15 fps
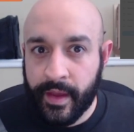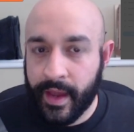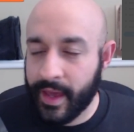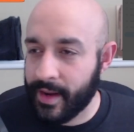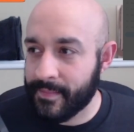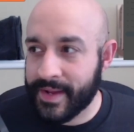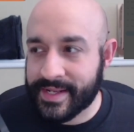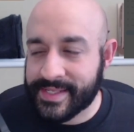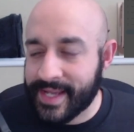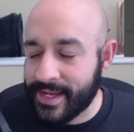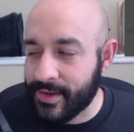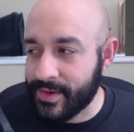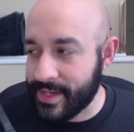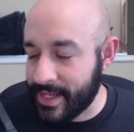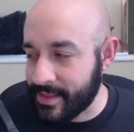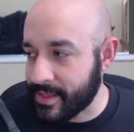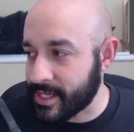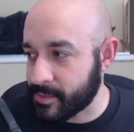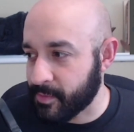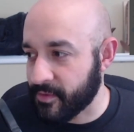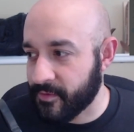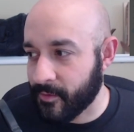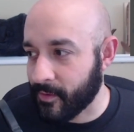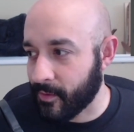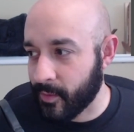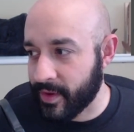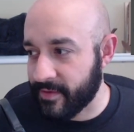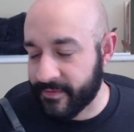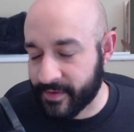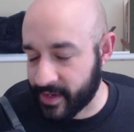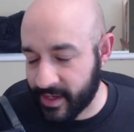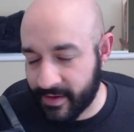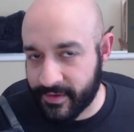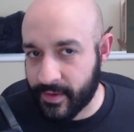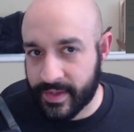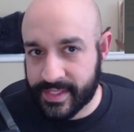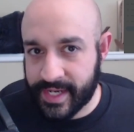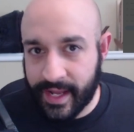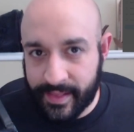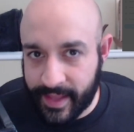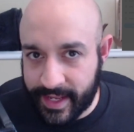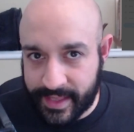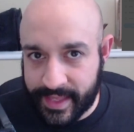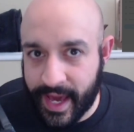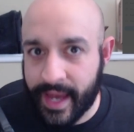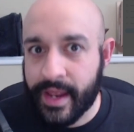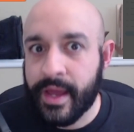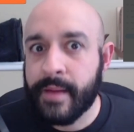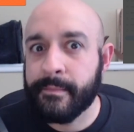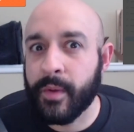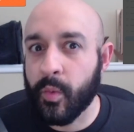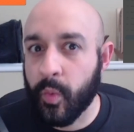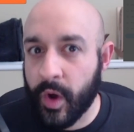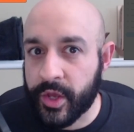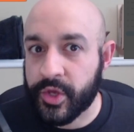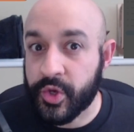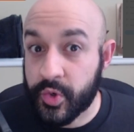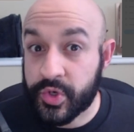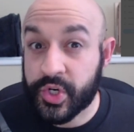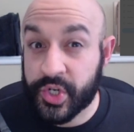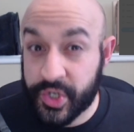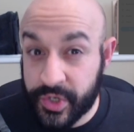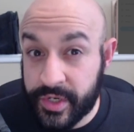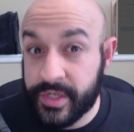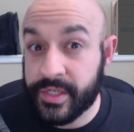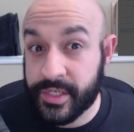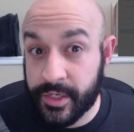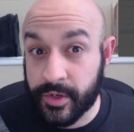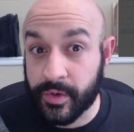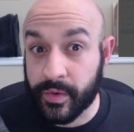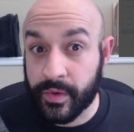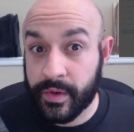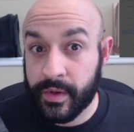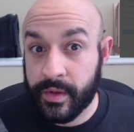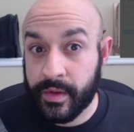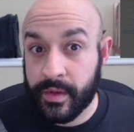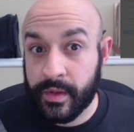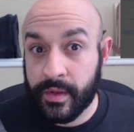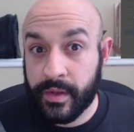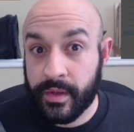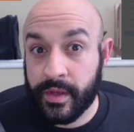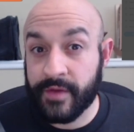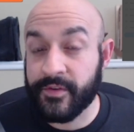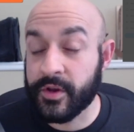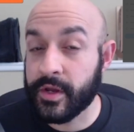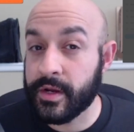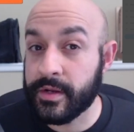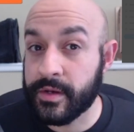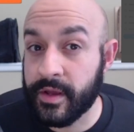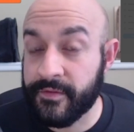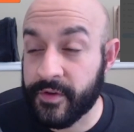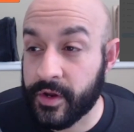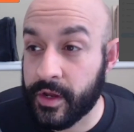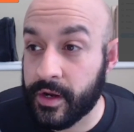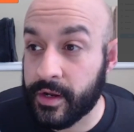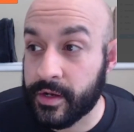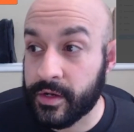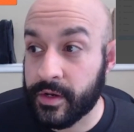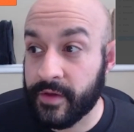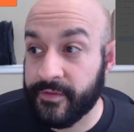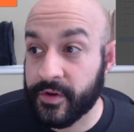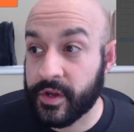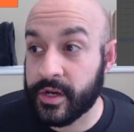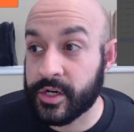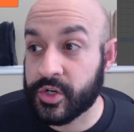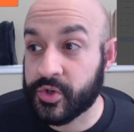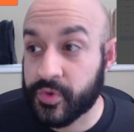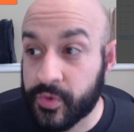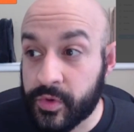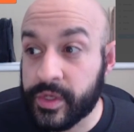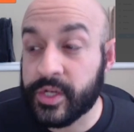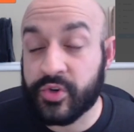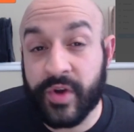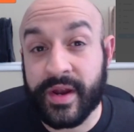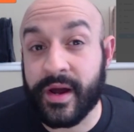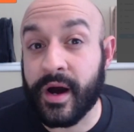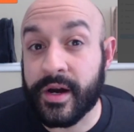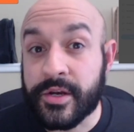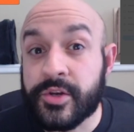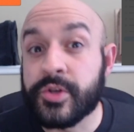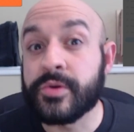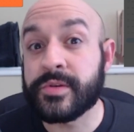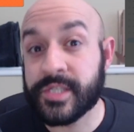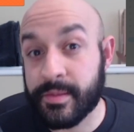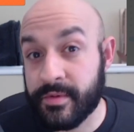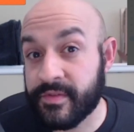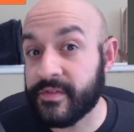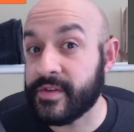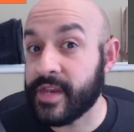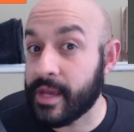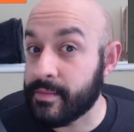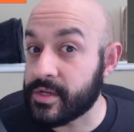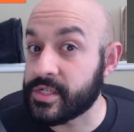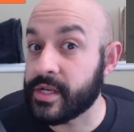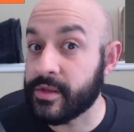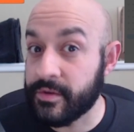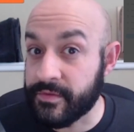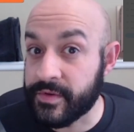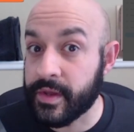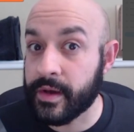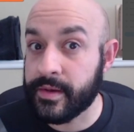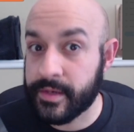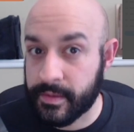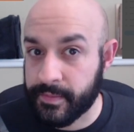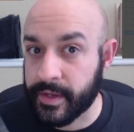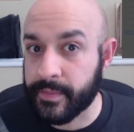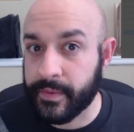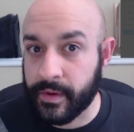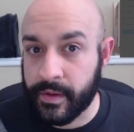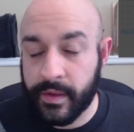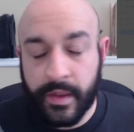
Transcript: and I'm not saying you need this before we forgive you, it's not like that, but what you should do, if you're gonna truly try to undo some of the damage that you've done to people,